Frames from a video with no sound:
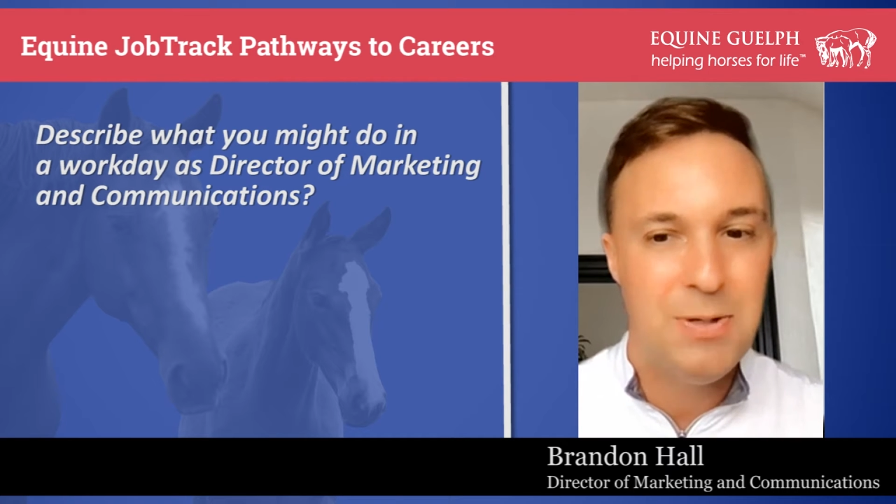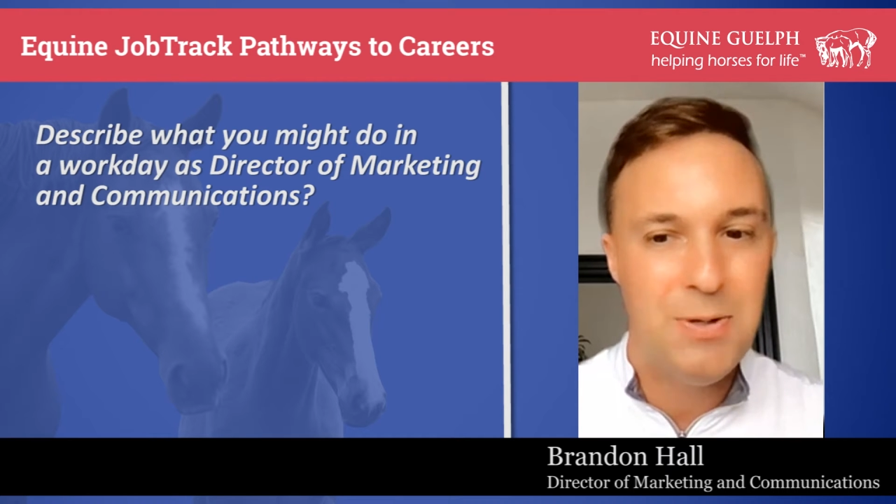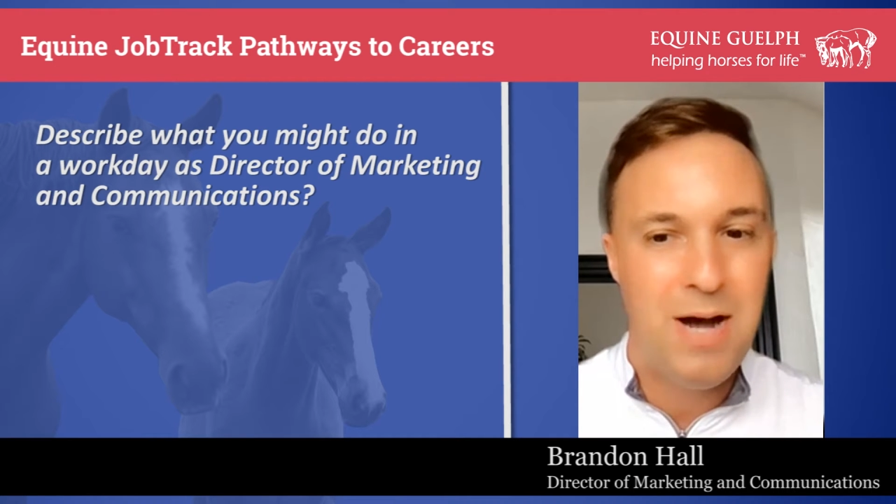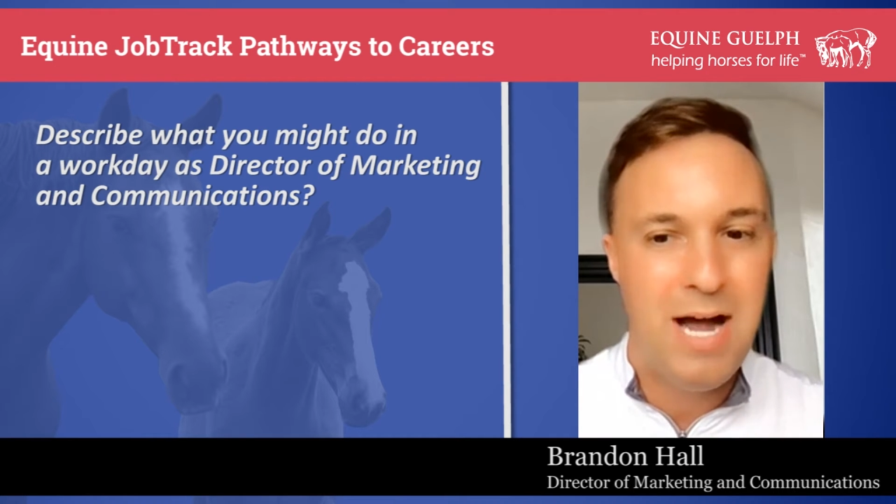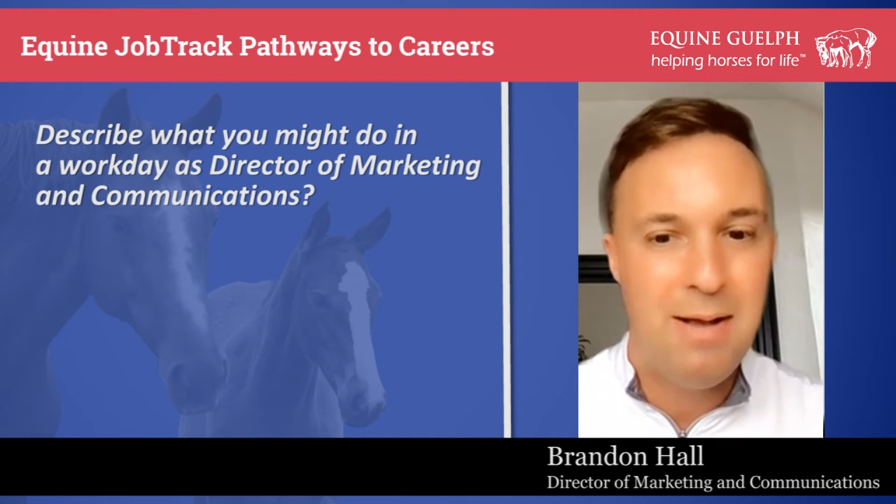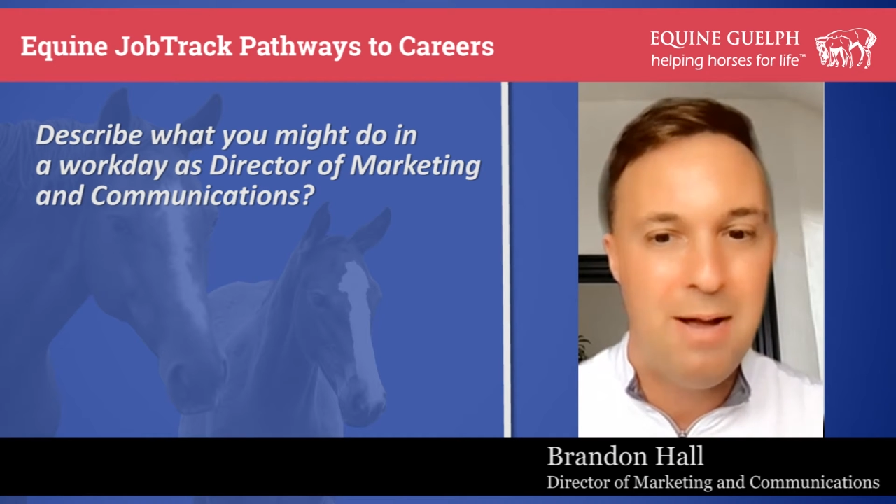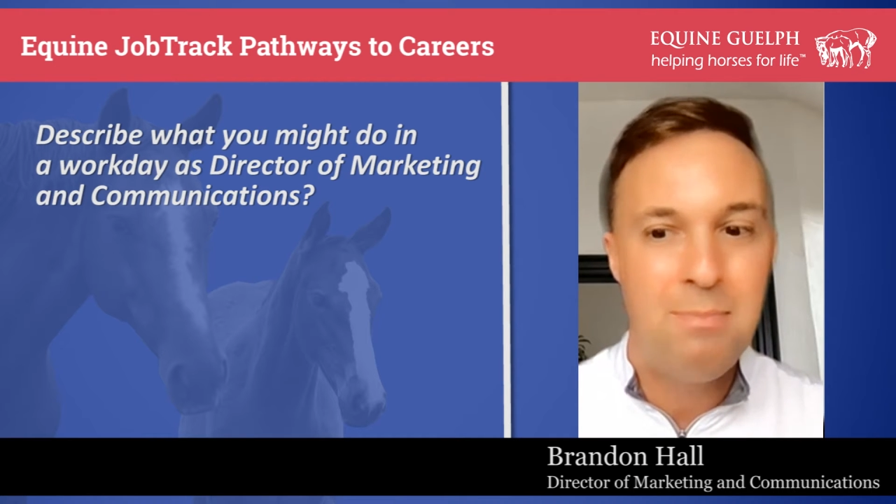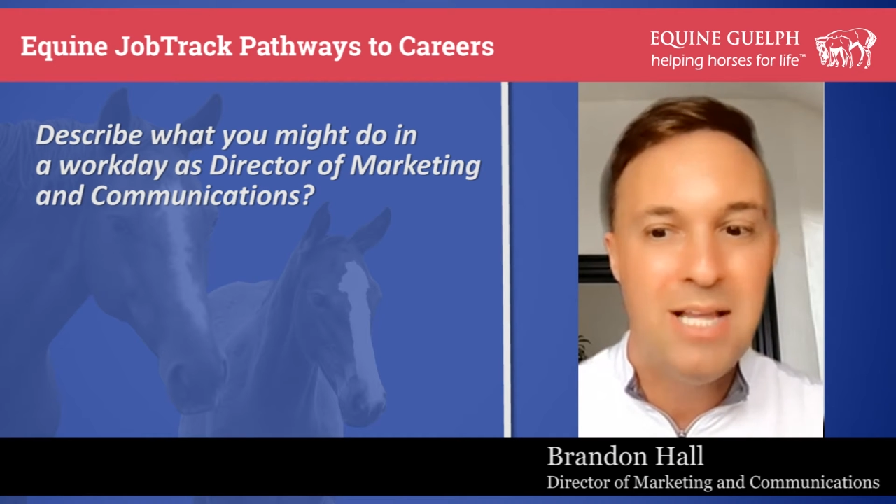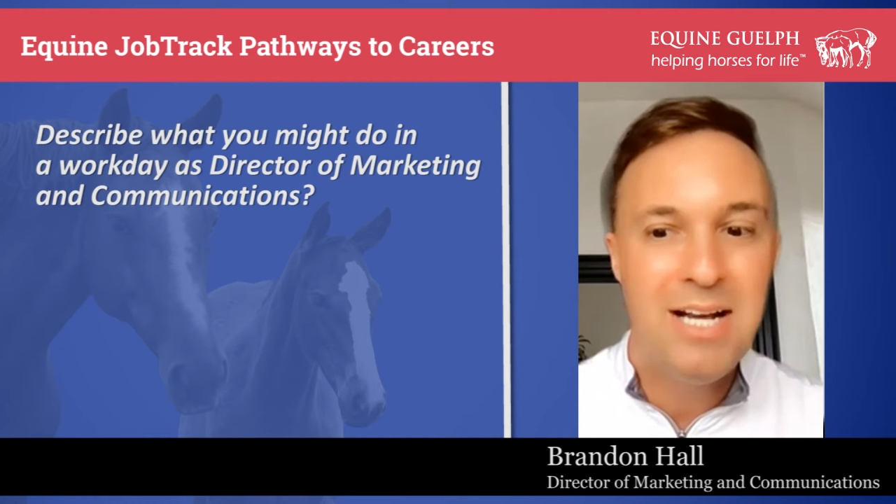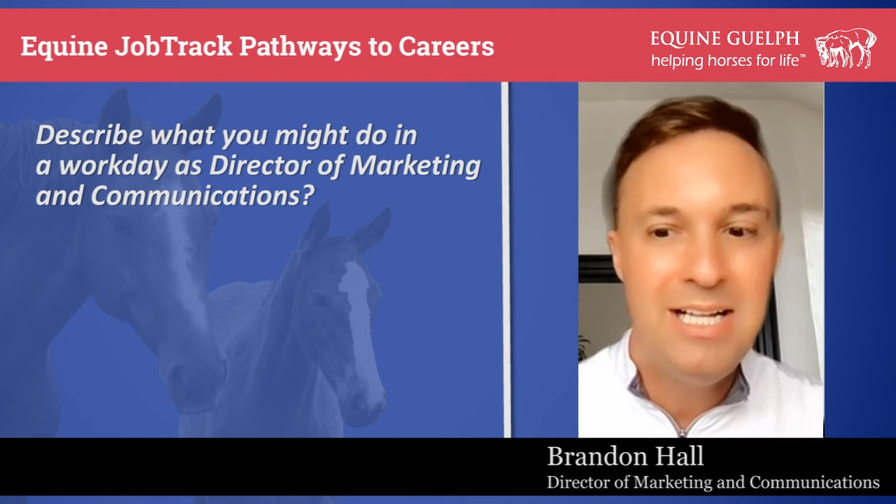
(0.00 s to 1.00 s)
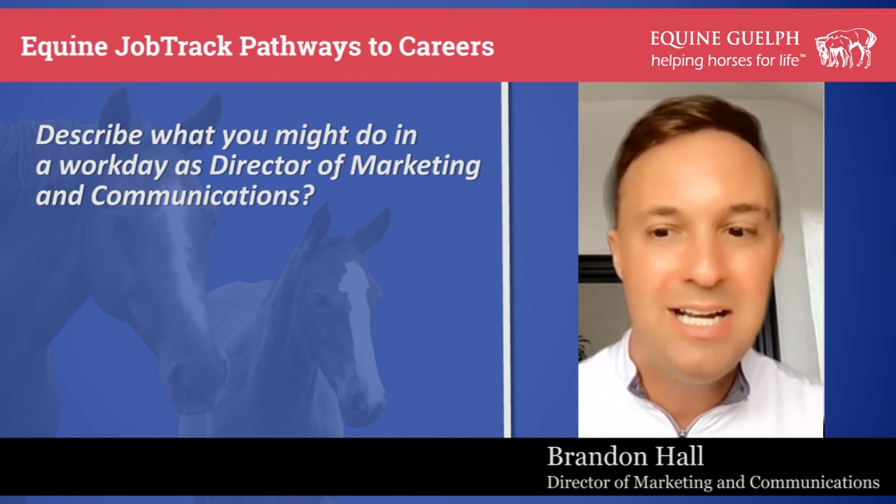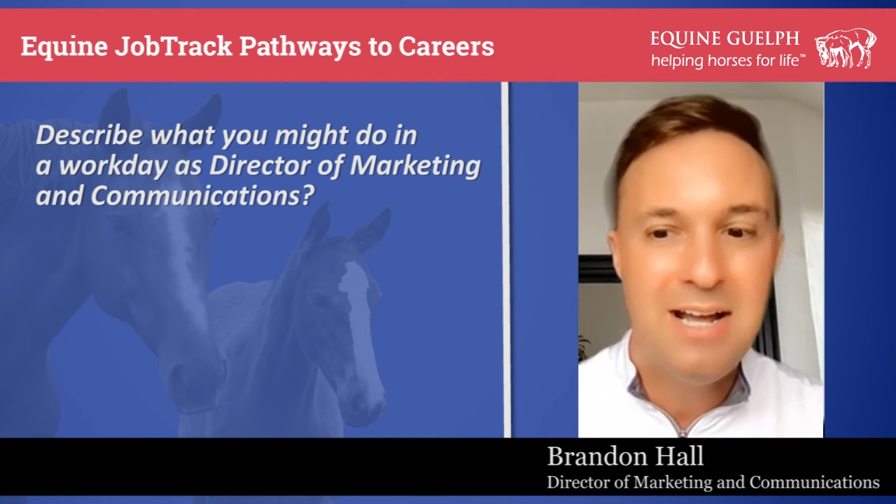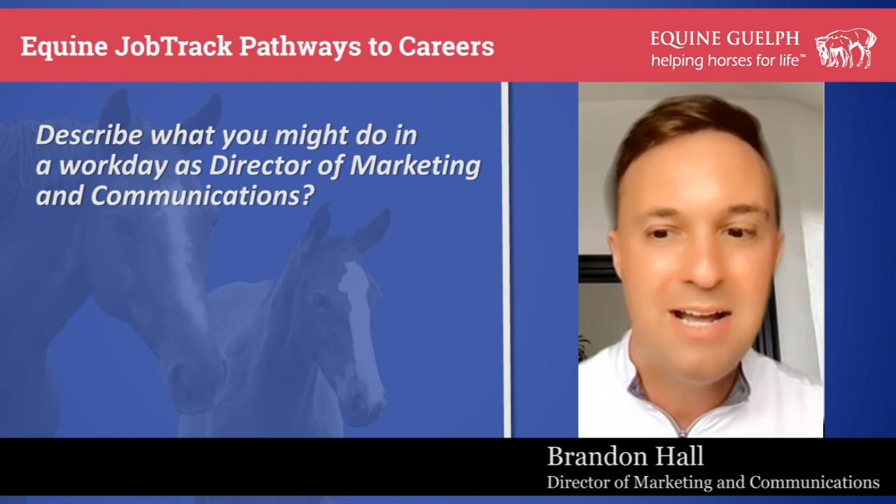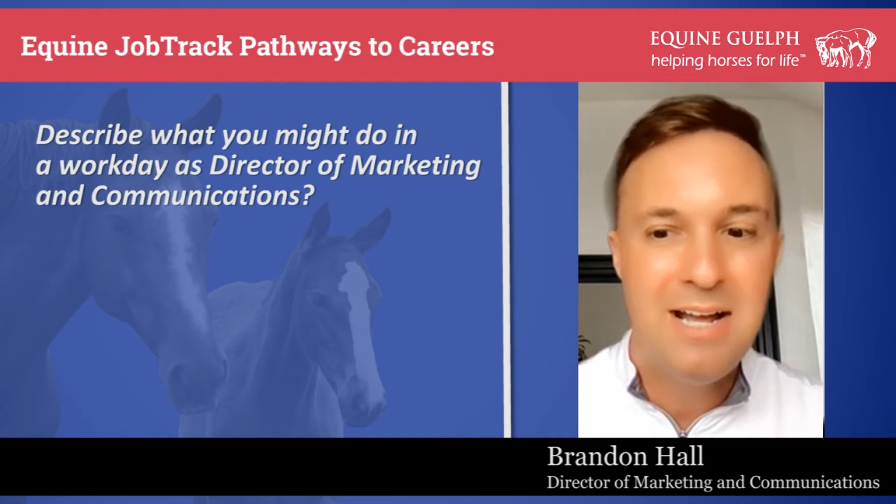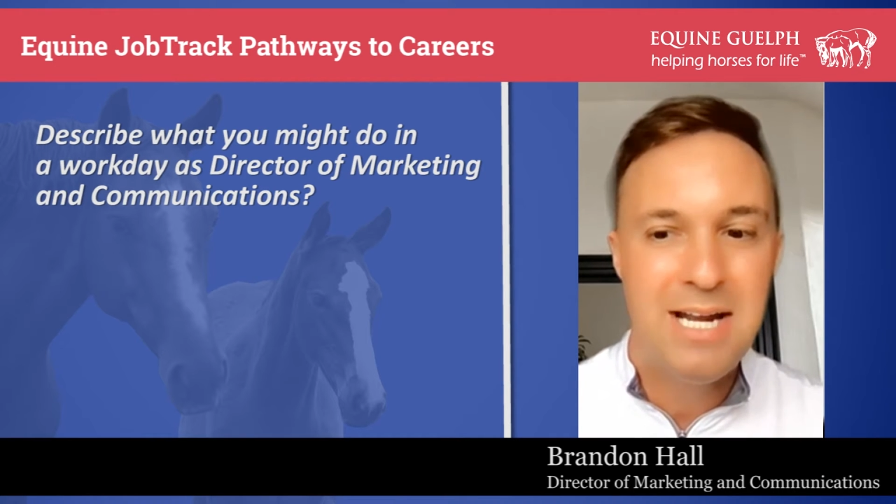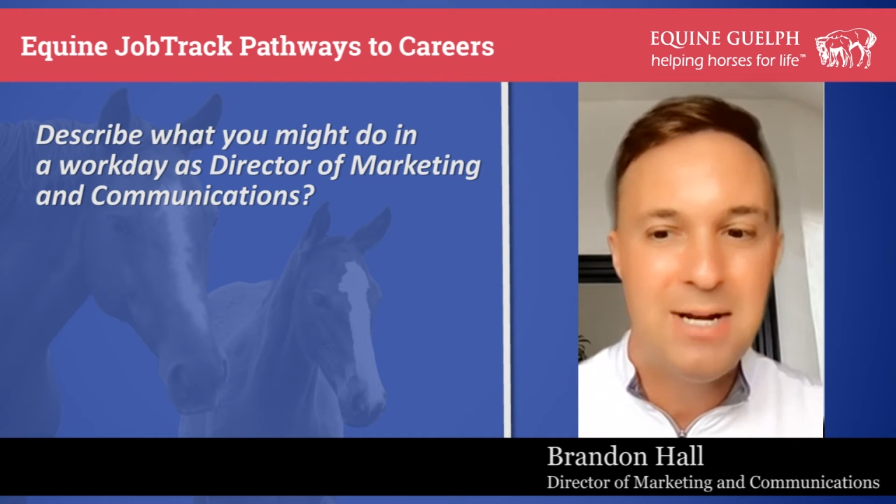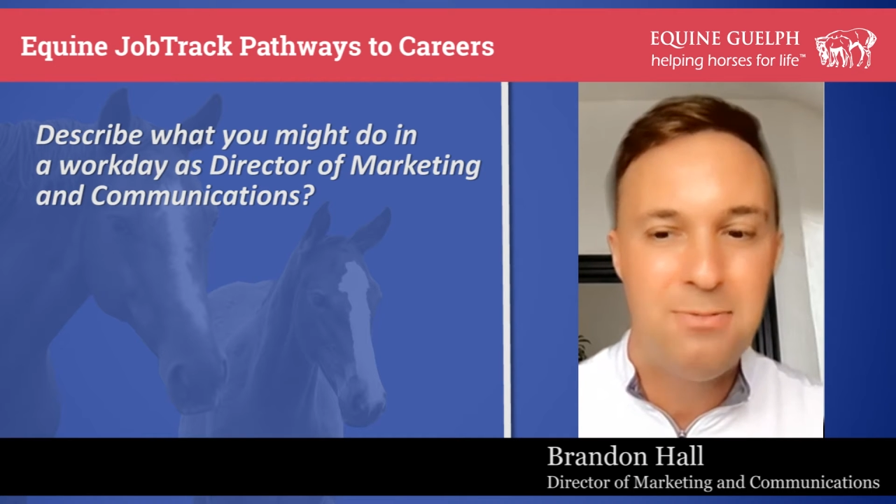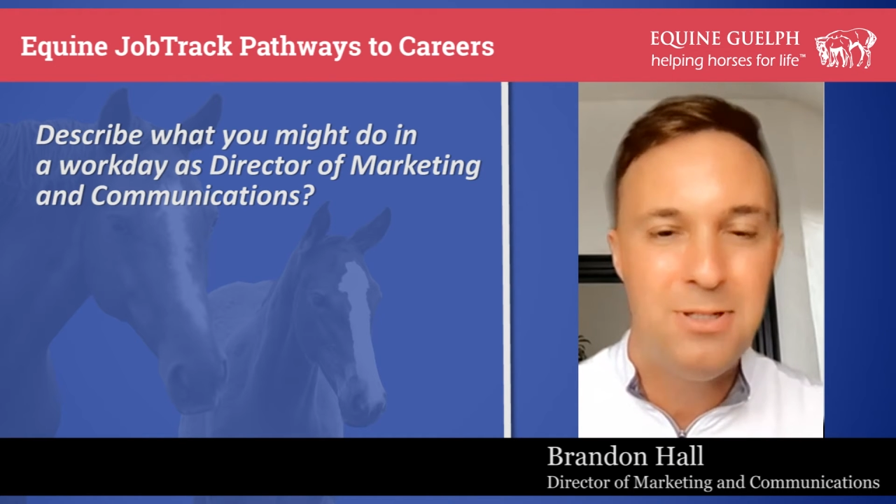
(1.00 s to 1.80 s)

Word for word: So I'm, I'm lucky enough to get